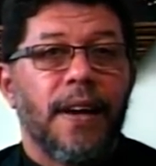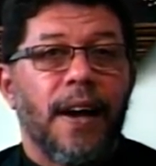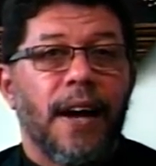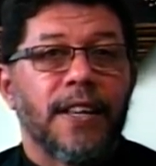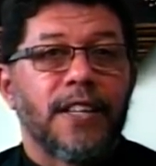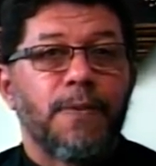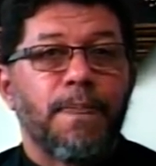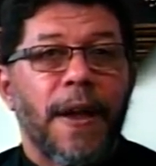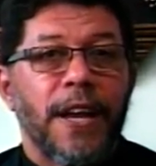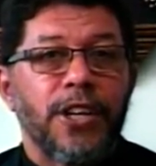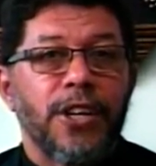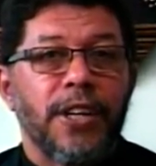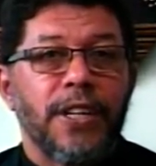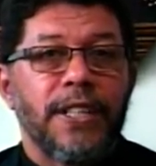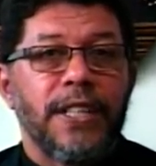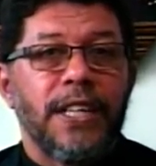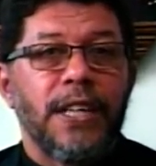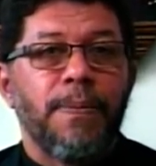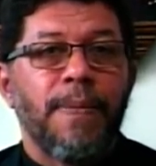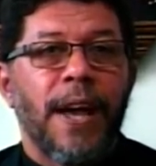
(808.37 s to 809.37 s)
A special
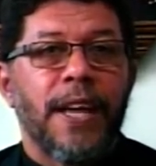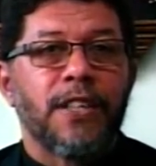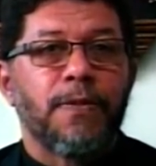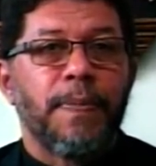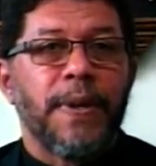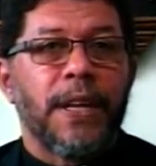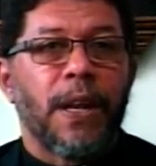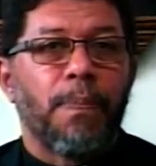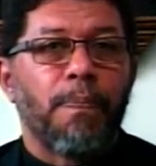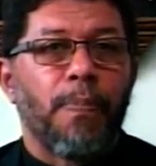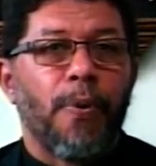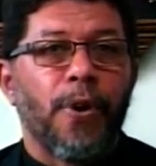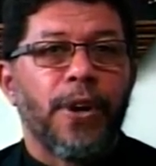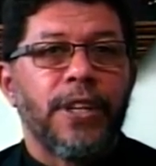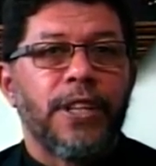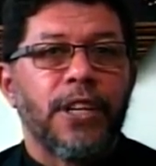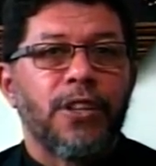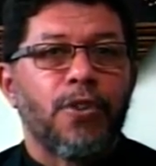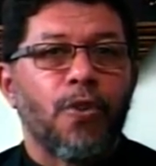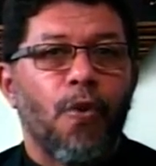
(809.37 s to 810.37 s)
team has been
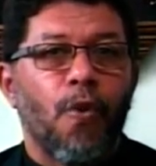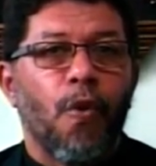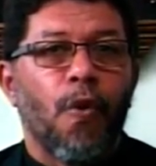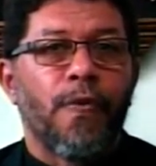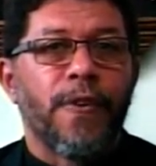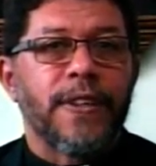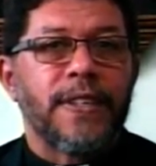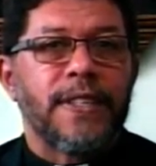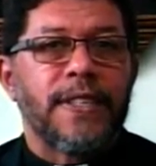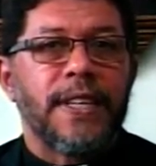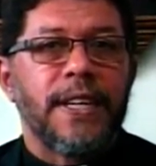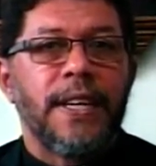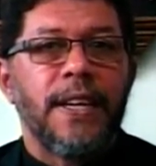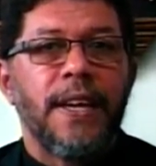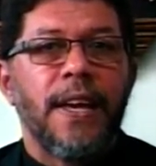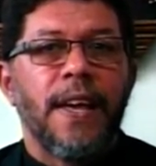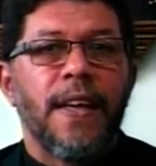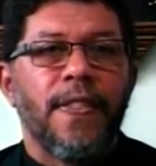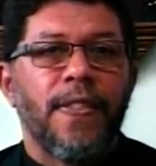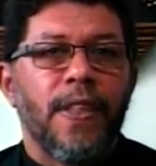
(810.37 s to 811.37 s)
appointed to oversee
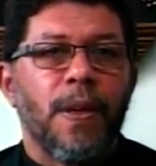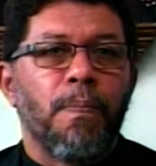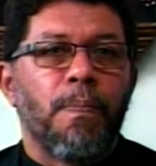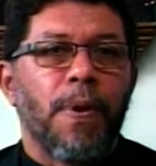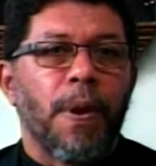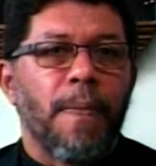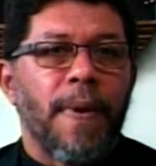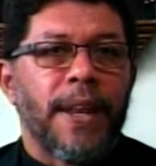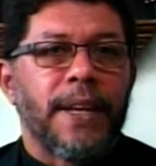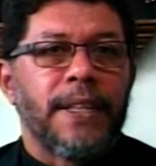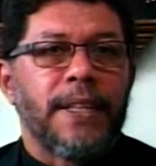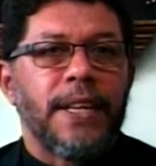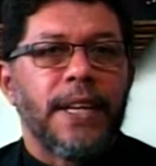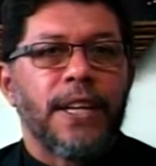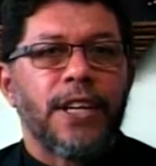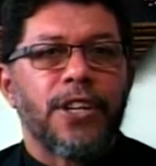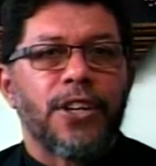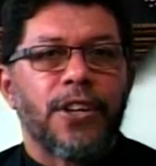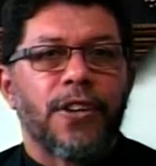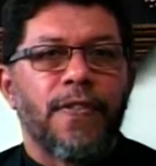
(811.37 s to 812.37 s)
the
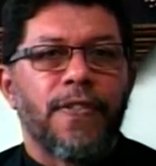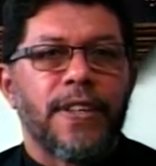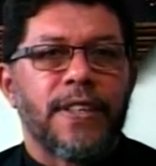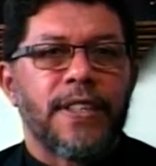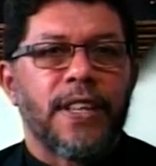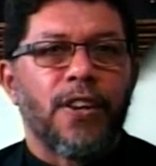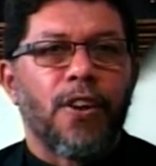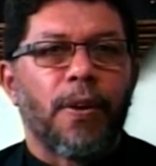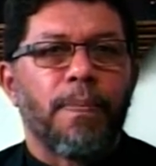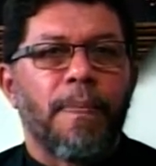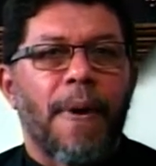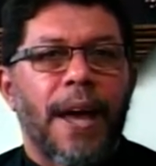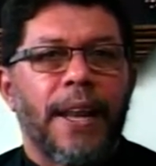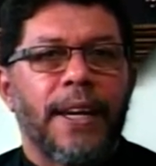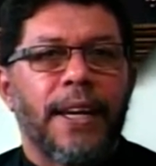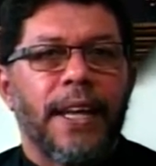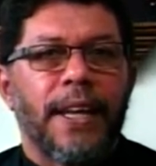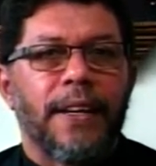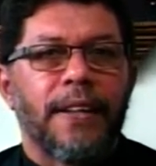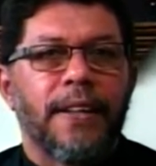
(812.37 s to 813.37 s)
implementation of the Synod
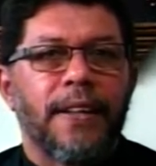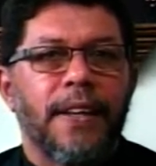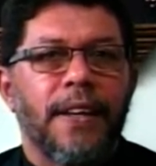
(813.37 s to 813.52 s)
mandate,